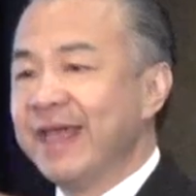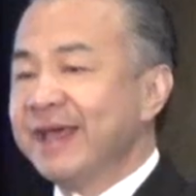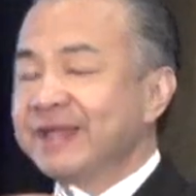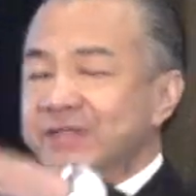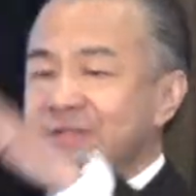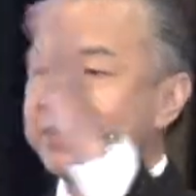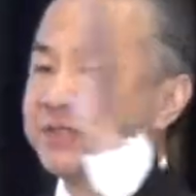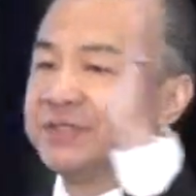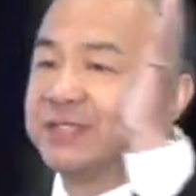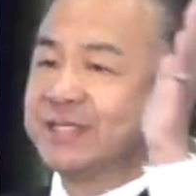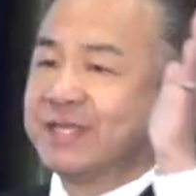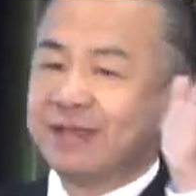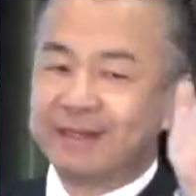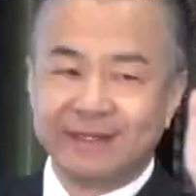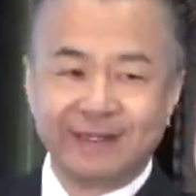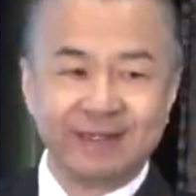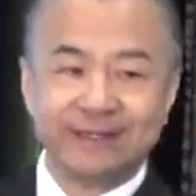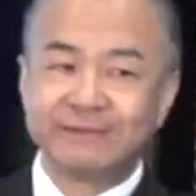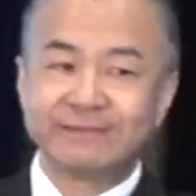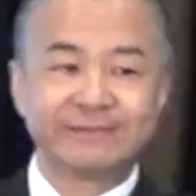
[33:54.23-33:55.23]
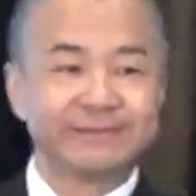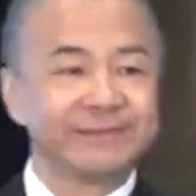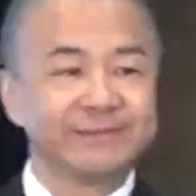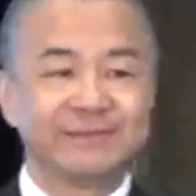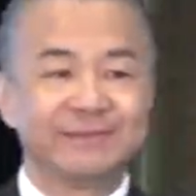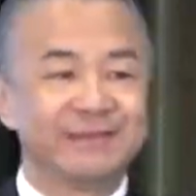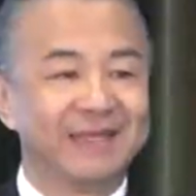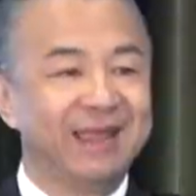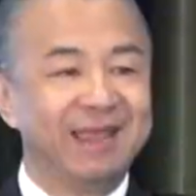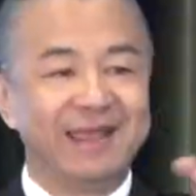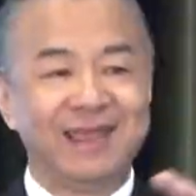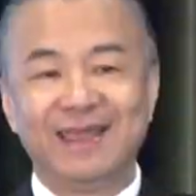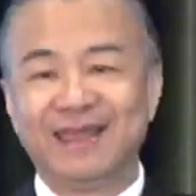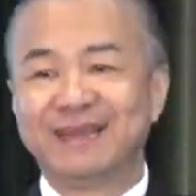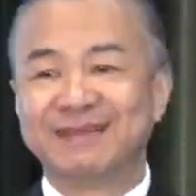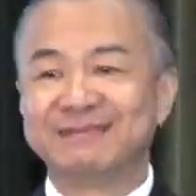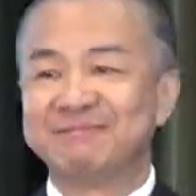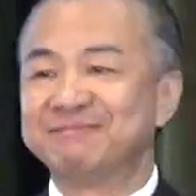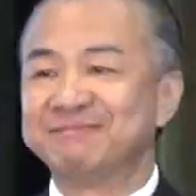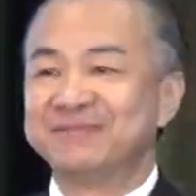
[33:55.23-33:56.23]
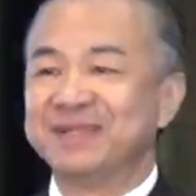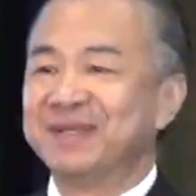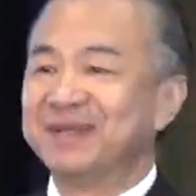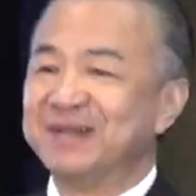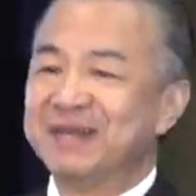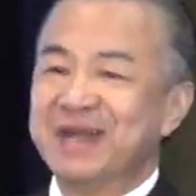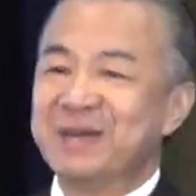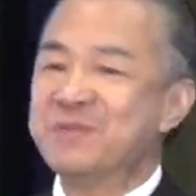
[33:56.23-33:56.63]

Andrew's selling, and you know,